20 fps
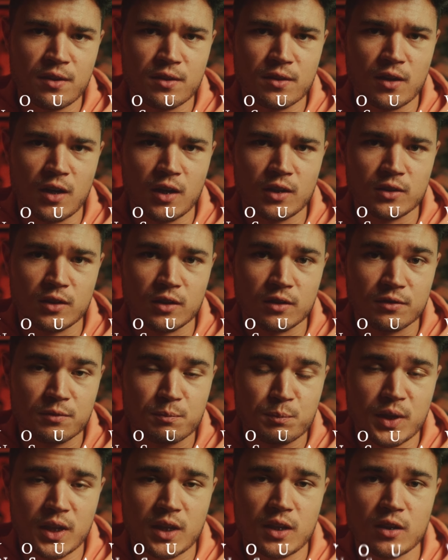thought of
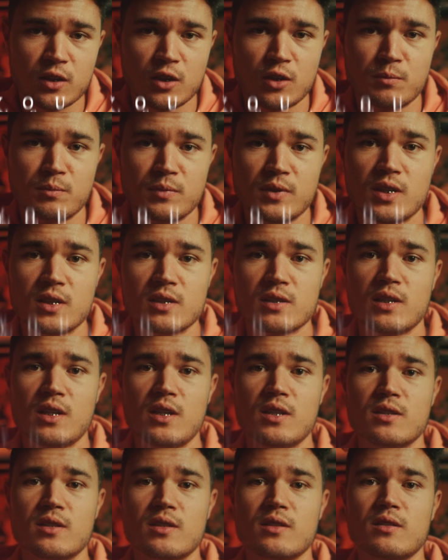picking up this
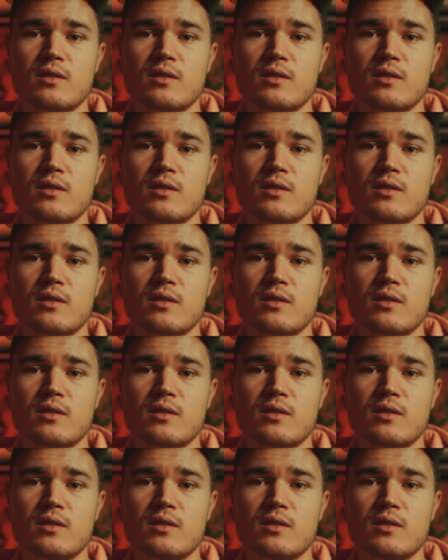lens.